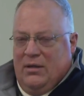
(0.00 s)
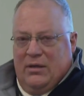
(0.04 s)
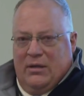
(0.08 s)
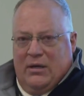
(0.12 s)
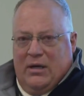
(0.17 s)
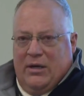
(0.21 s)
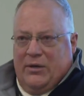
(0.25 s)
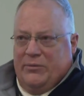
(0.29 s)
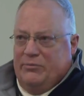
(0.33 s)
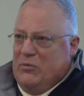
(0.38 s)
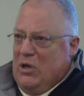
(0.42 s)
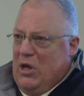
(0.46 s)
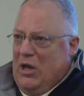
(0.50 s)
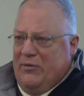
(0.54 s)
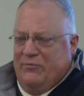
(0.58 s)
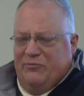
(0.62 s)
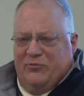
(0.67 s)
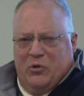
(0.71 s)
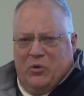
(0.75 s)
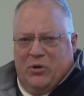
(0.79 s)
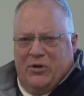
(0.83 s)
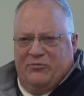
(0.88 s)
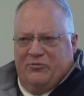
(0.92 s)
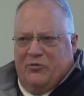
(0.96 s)
uh, not
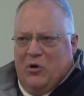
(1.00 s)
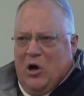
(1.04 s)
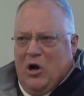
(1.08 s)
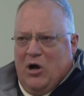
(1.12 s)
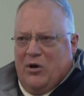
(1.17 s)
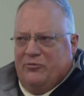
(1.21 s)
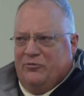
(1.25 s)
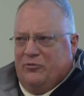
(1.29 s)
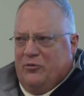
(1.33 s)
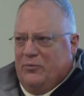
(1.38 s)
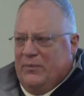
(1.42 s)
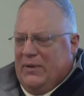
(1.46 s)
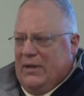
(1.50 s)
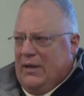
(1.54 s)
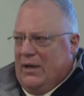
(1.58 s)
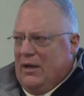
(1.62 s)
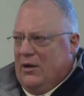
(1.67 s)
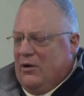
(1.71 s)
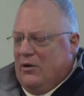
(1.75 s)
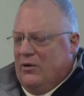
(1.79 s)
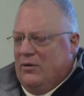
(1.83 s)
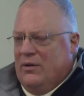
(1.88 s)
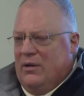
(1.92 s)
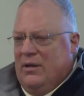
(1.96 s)
very far from
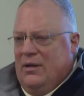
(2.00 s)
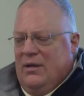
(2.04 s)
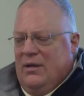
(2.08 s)
here.